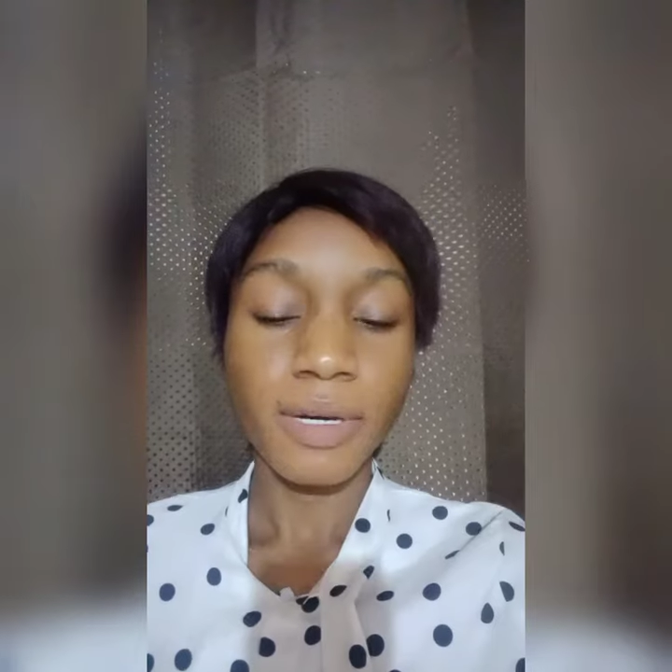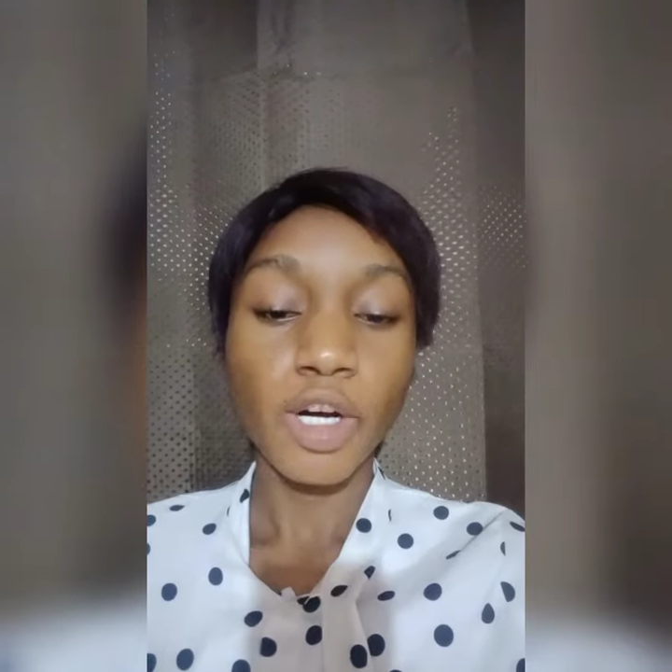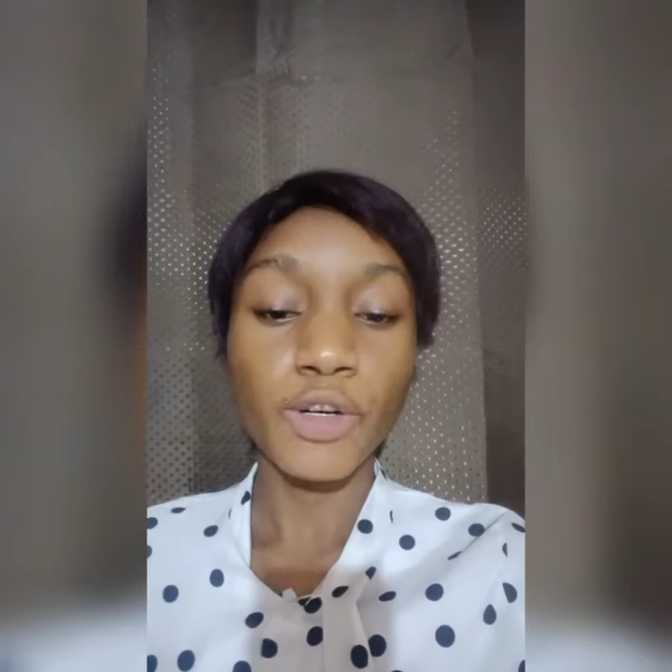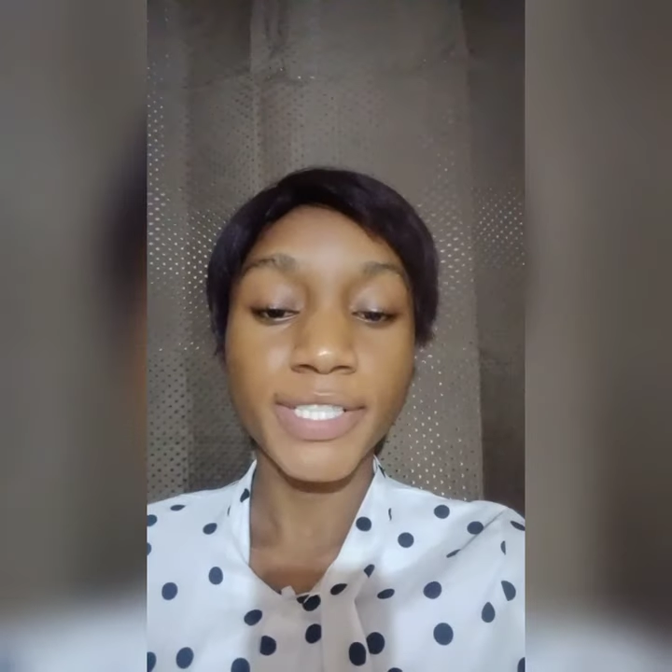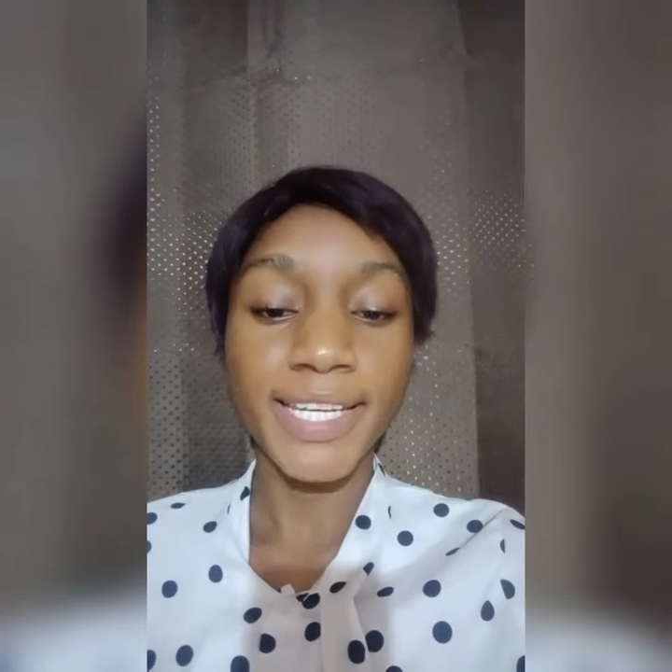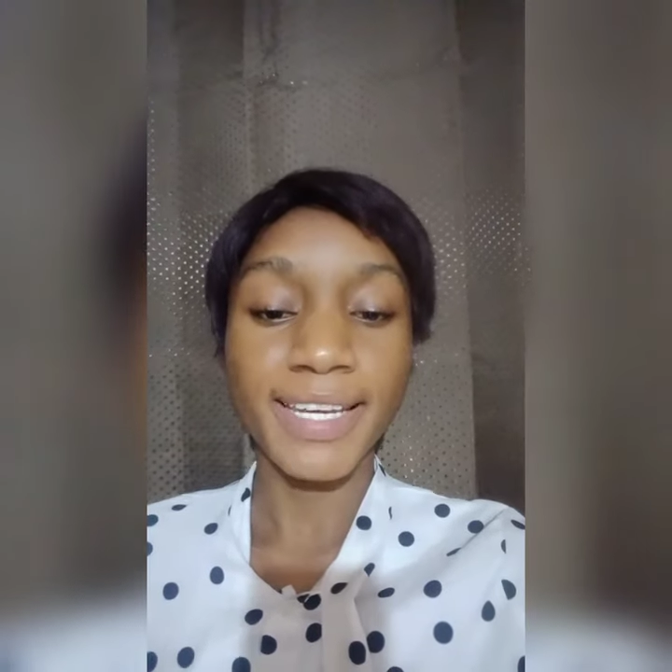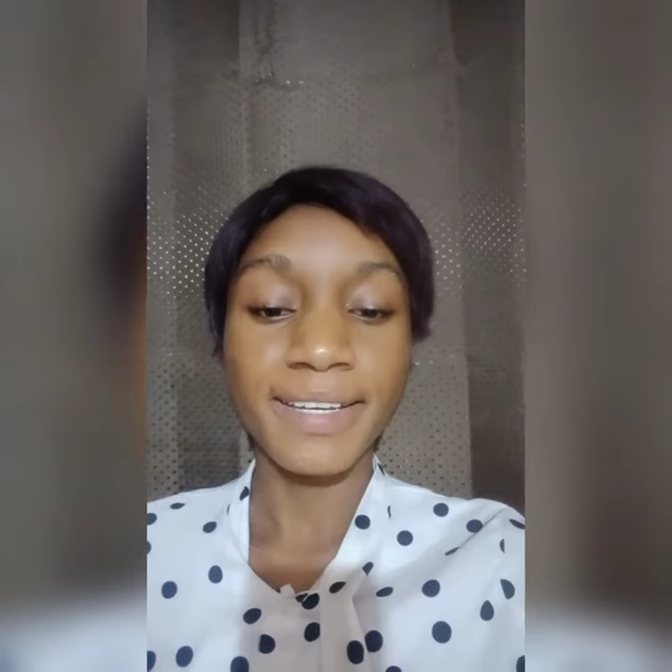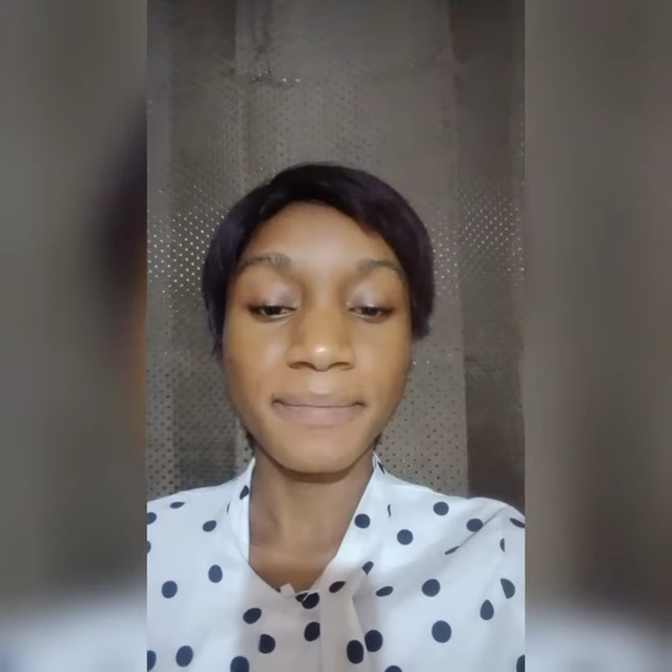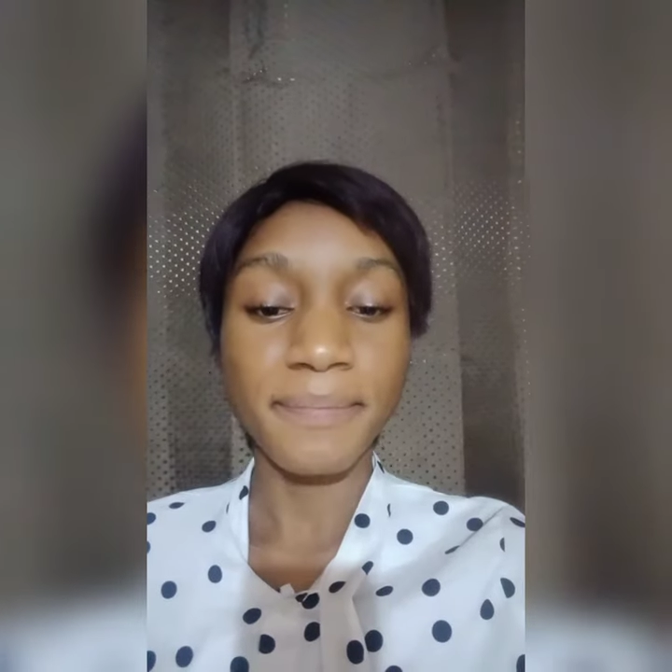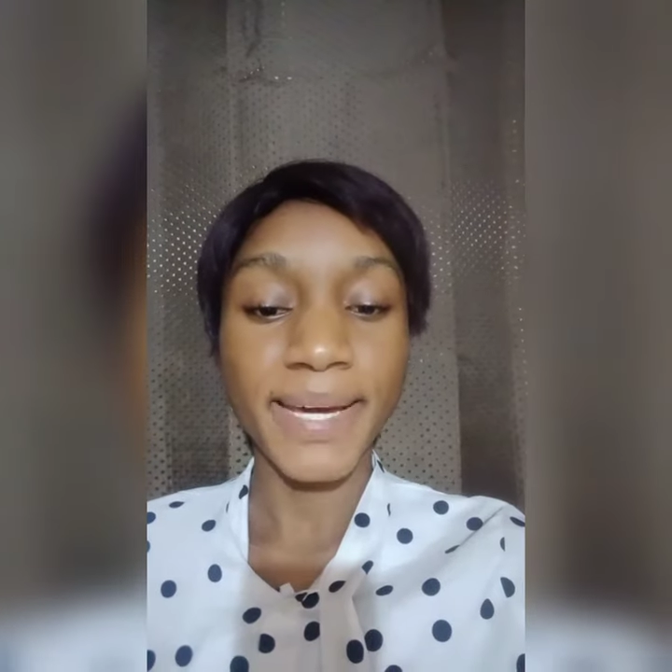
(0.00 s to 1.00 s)
Good
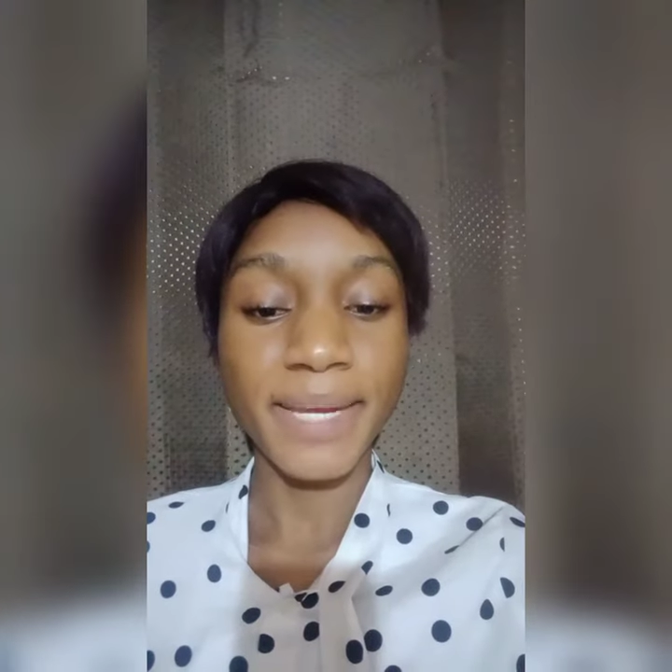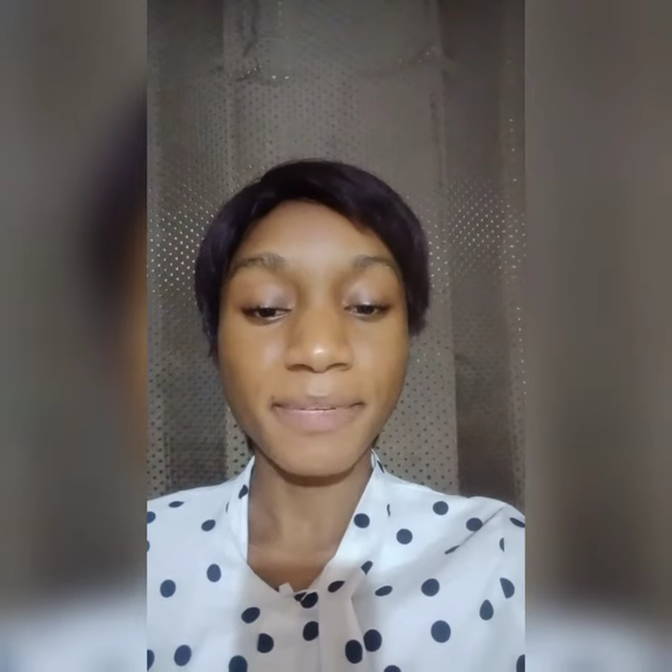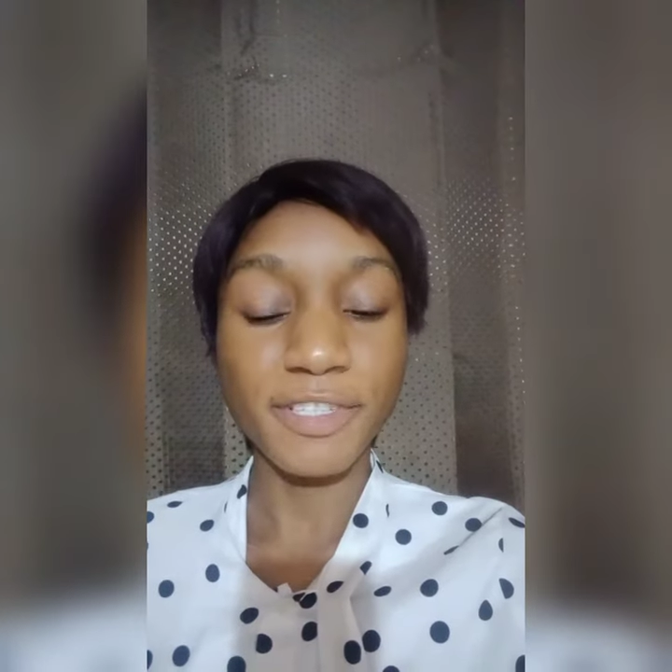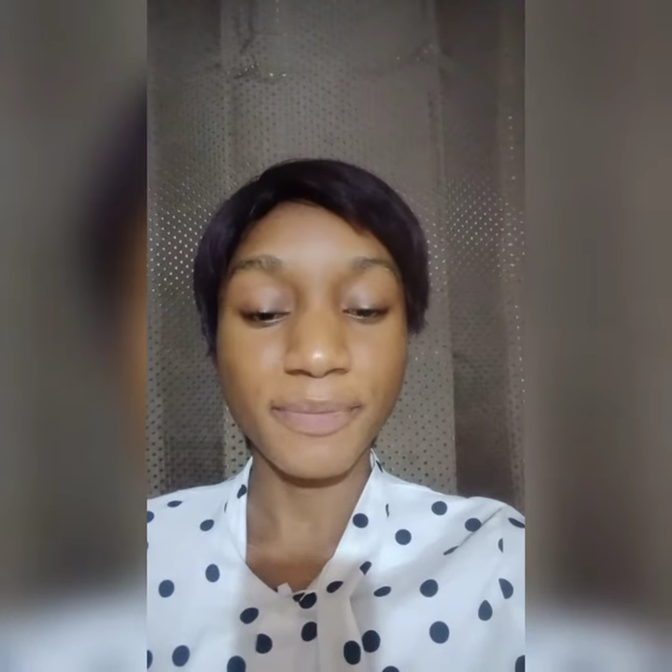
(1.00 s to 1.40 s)
day. My name is